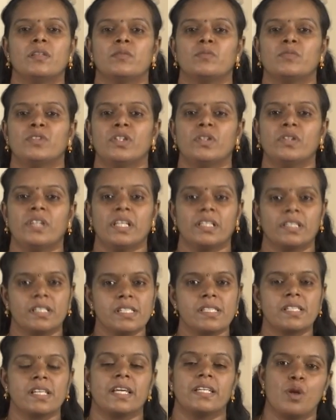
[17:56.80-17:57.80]
During
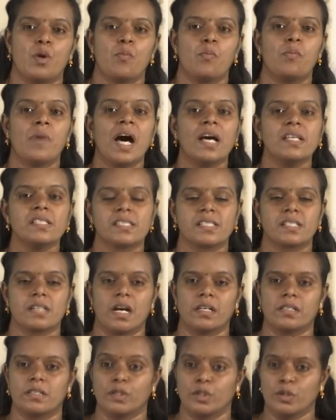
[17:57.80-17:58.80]
this age, man
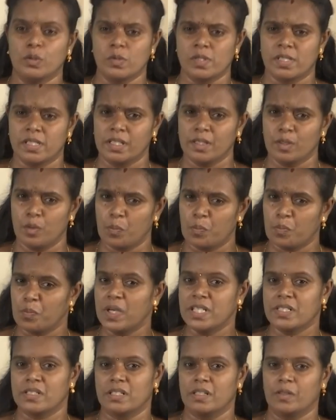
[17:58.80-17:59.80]
started using
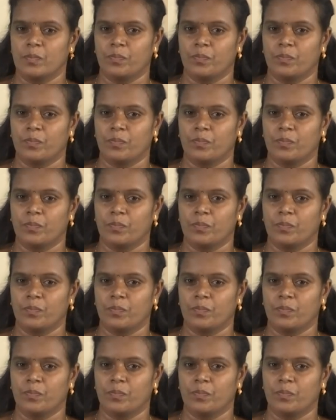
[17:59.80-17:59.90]
metal,